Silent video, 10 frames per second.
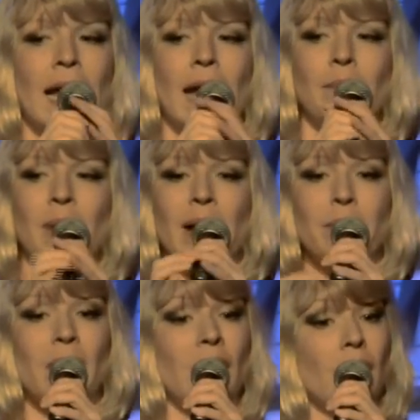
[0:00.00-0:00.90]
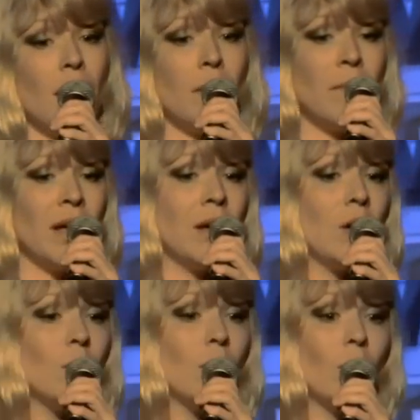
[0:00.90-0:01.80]
My mom
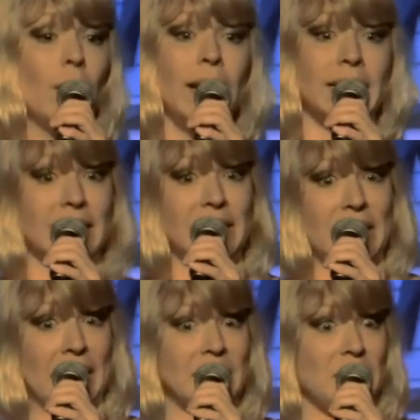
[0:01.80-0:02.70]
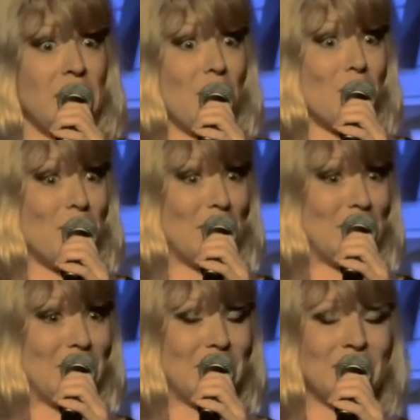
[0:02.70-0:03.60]
is a sex therapist.